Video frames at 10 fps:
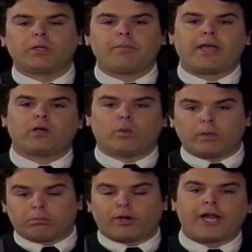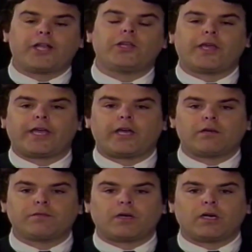really matter what brand you
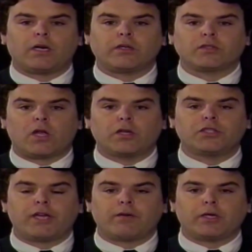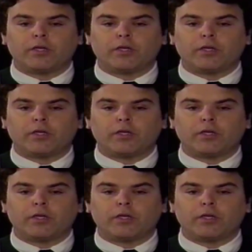have, as long as you have